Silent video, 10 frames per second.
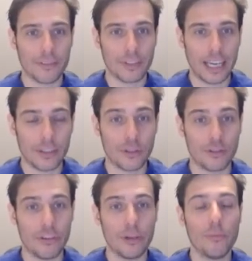Okay, so it's
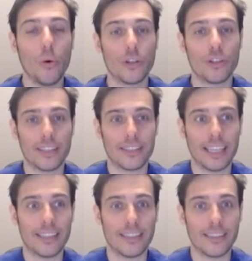very important to
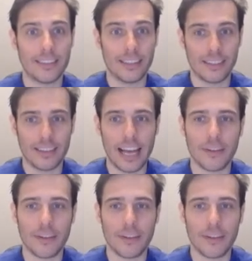understand this is this life.